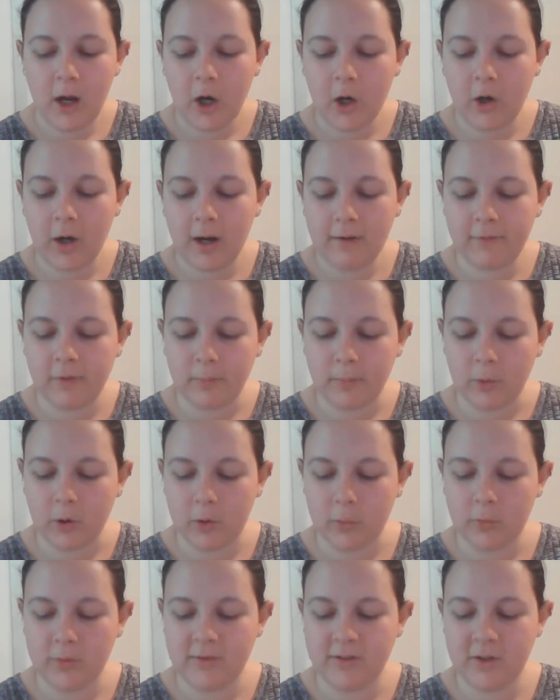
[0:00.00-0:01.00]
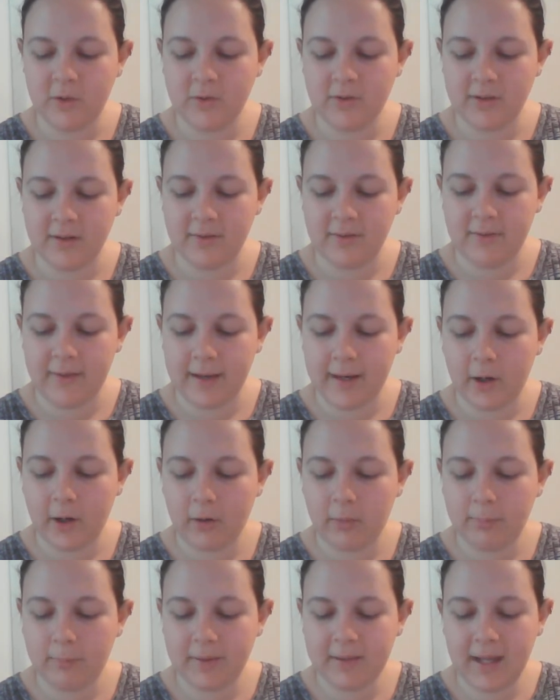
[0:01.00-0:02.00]
Her hoverboard was useless there,
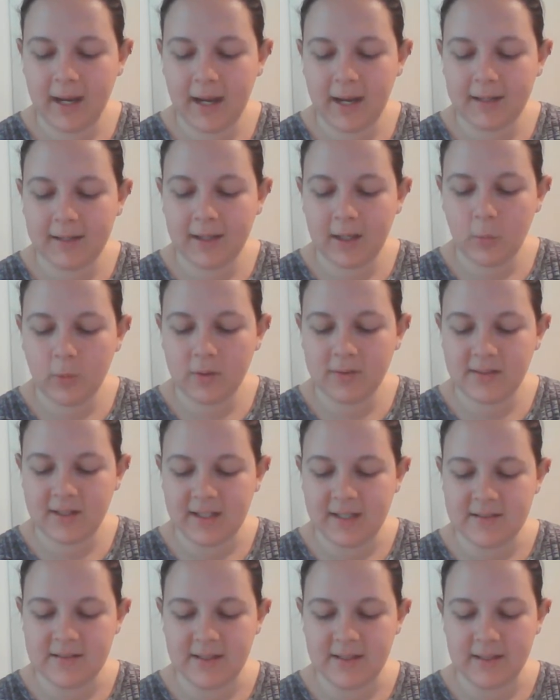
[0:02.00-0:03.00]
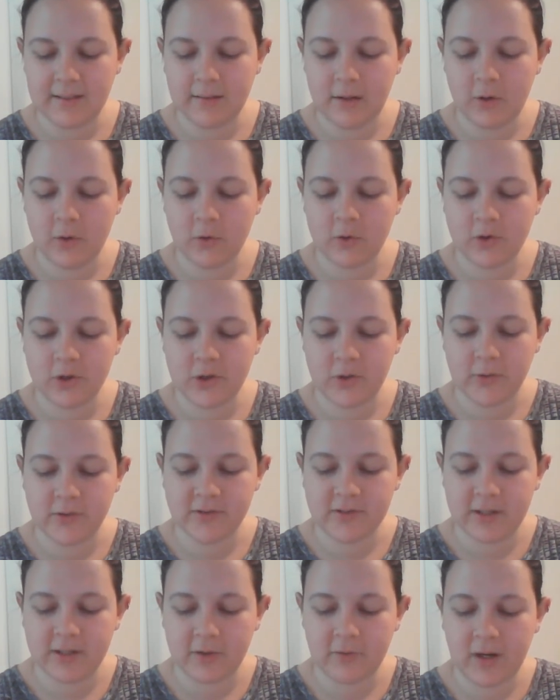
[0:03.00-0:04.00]
but the hiking was easy in the new
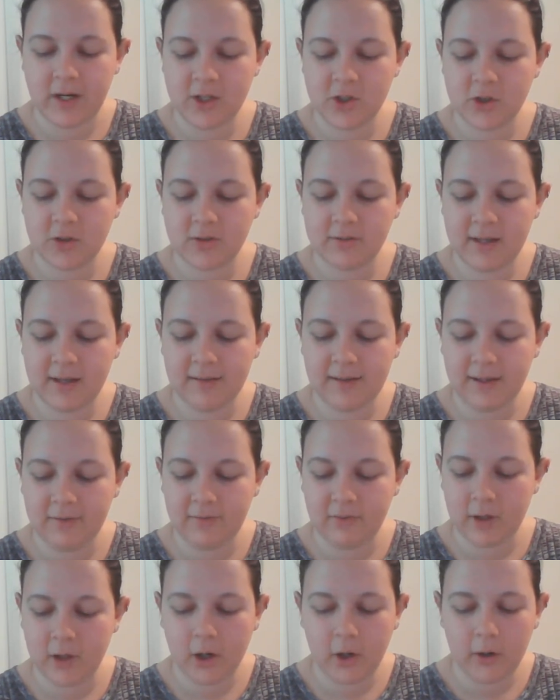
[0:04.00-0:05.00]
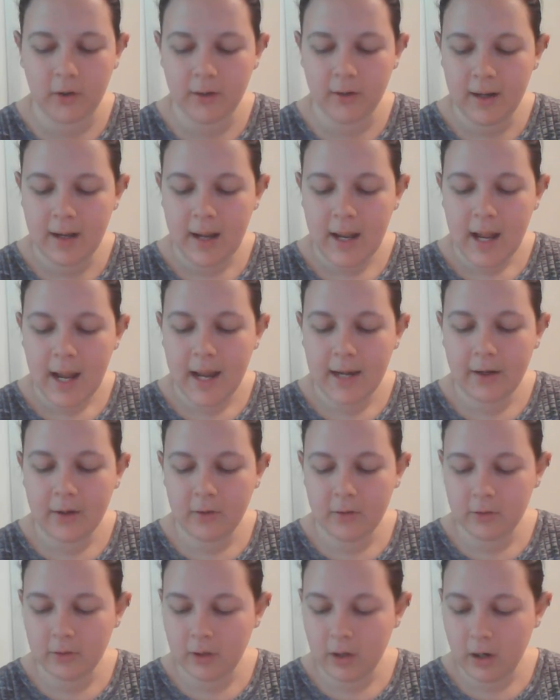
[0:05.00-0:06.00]
shoes the rangers had given her, and
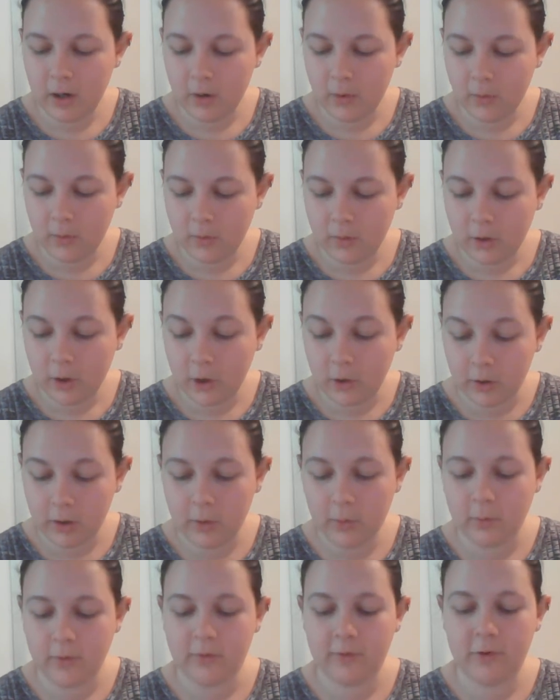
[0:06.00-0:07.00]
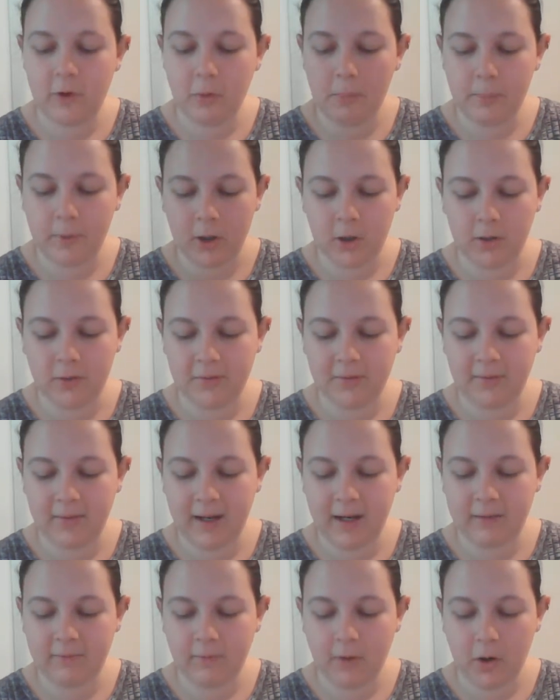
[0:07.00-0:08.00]
her own so burned that
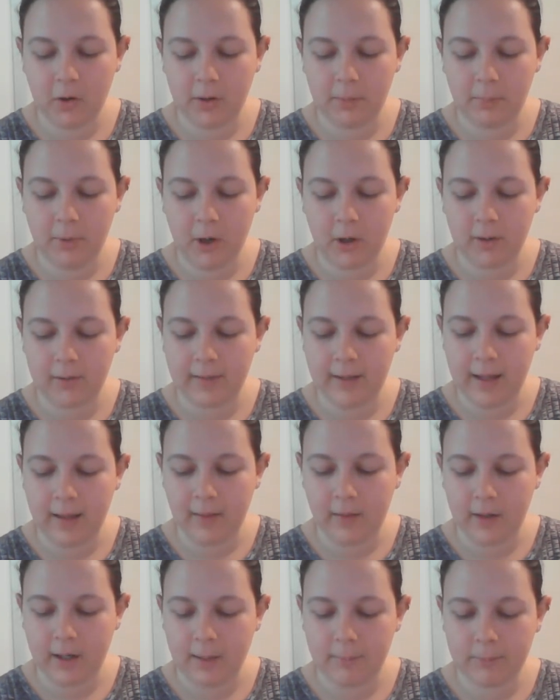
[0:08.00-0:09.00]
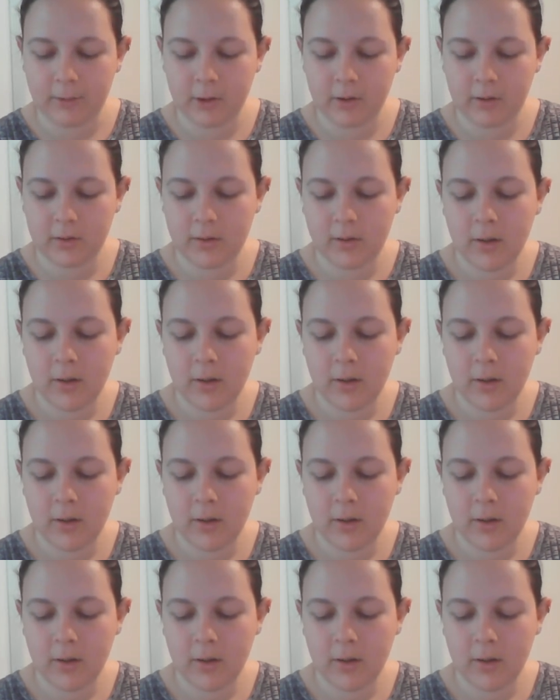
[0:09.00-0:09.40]
they had fallen apart in the helicopter.